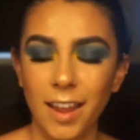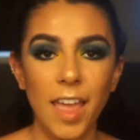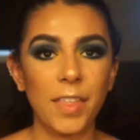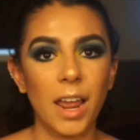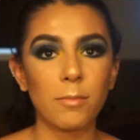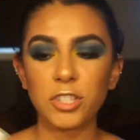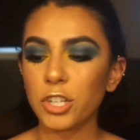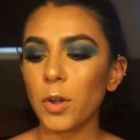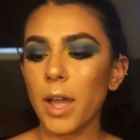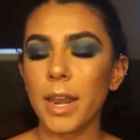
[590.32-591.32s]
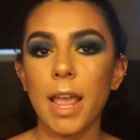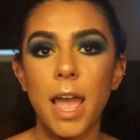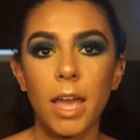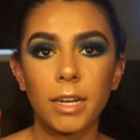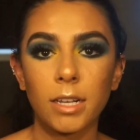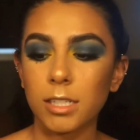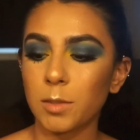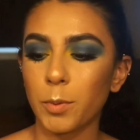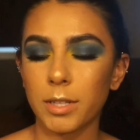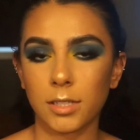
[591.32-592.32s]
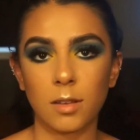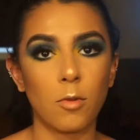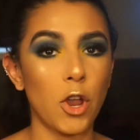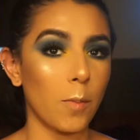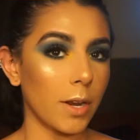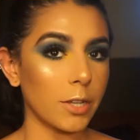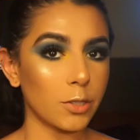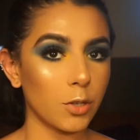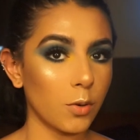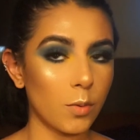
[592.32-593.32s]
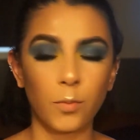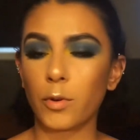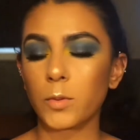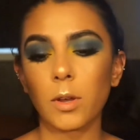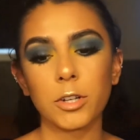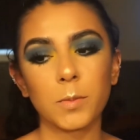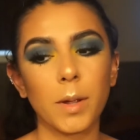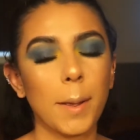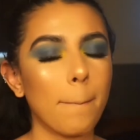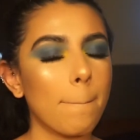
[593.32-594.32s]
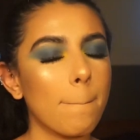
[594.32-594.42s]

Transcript: And then I'm just going to go ahead and spritz some Badescu Rose Water Spray.